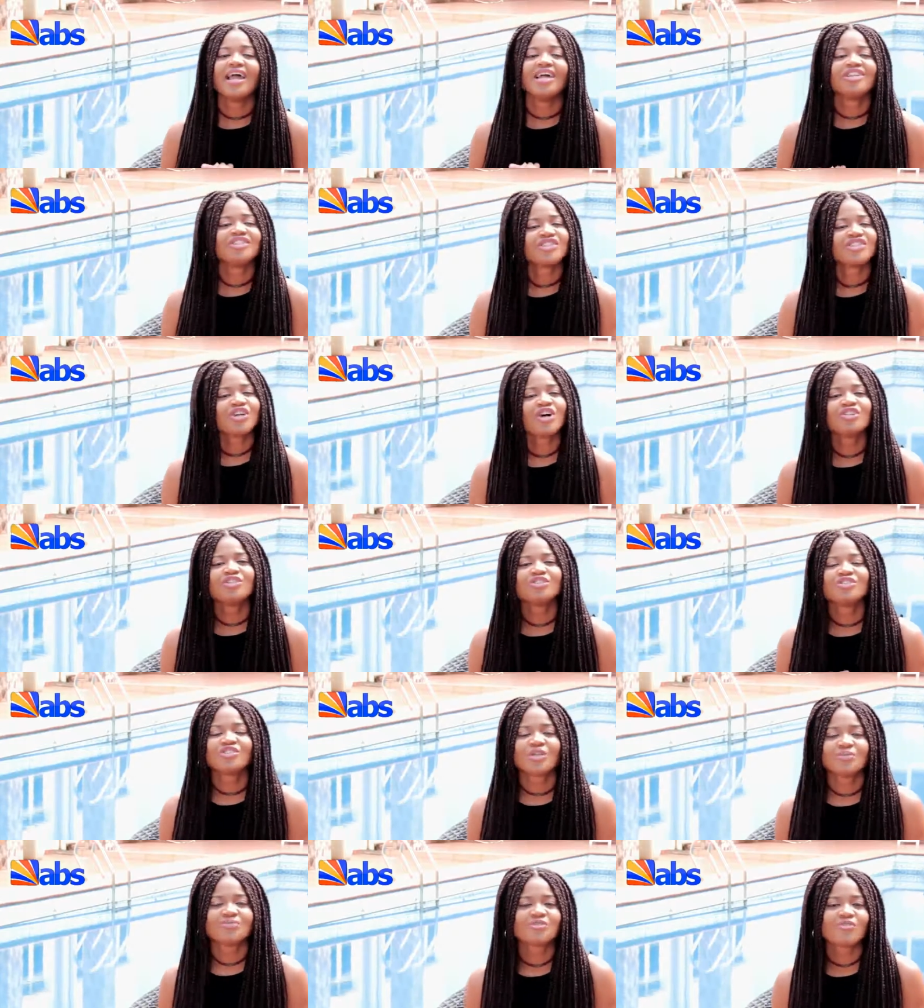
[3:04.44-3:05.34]
Ensure you
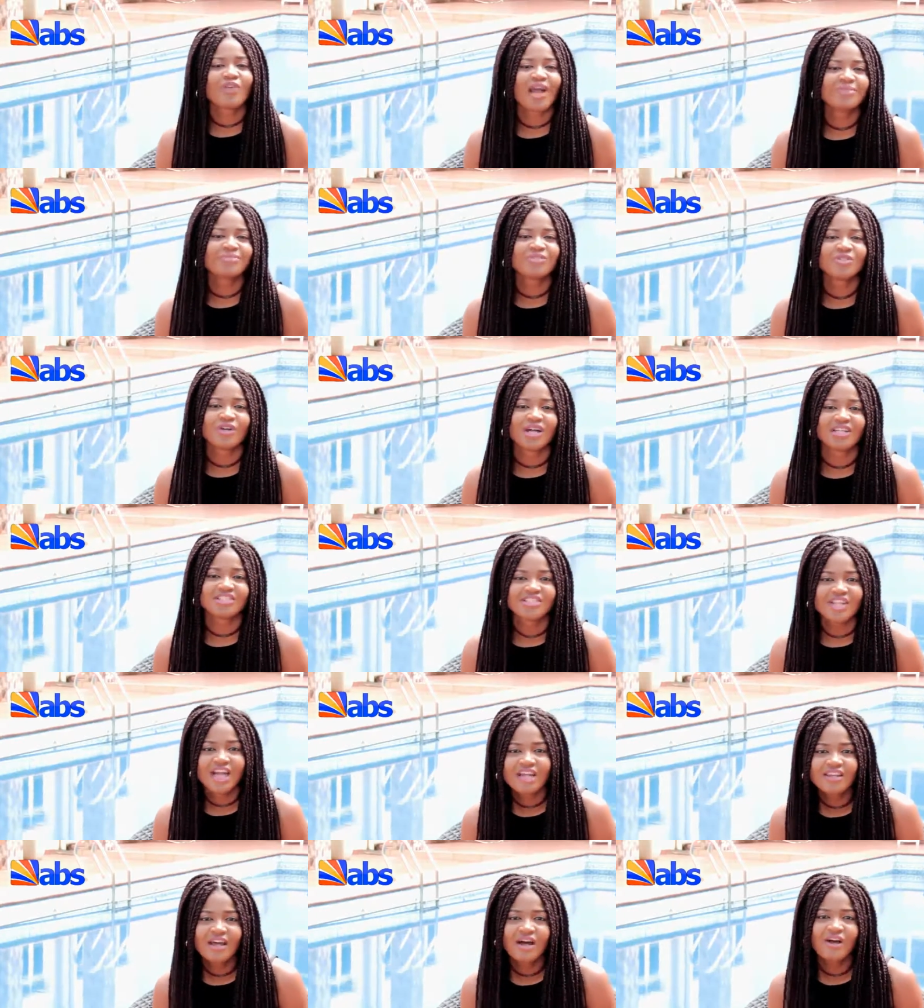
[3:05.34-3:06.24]
subscribe to our
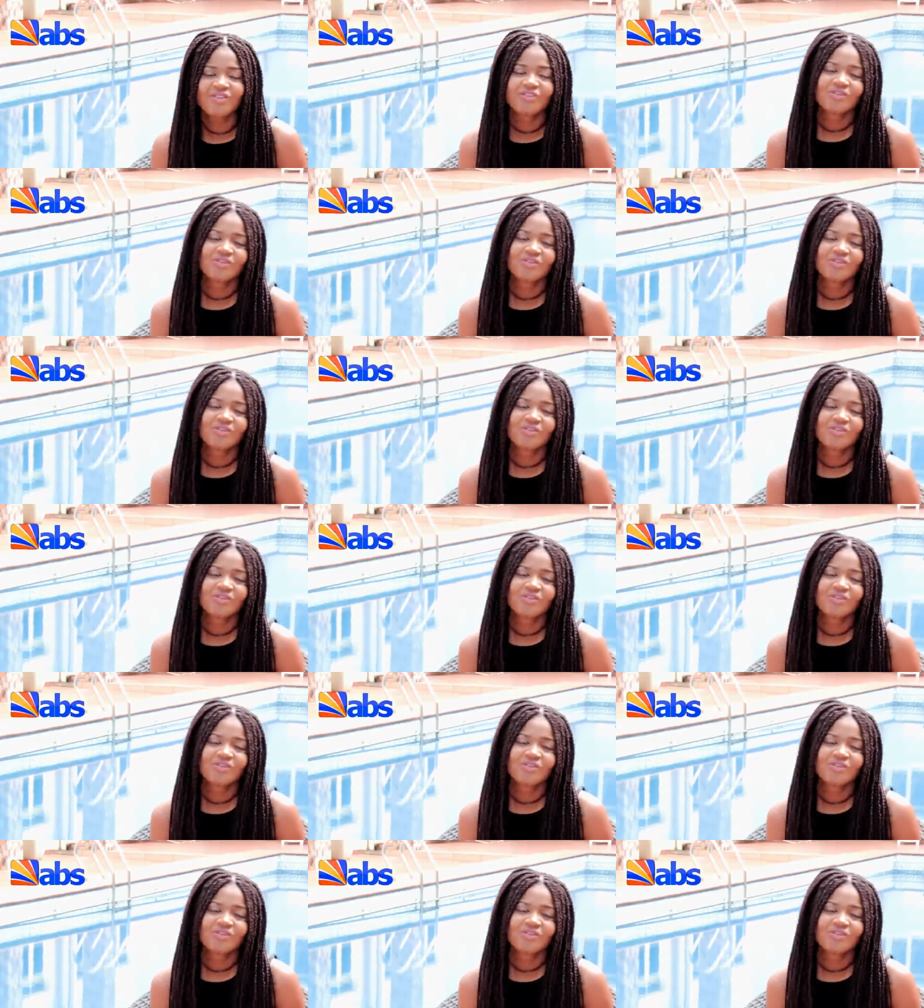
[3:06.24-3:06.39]
channel,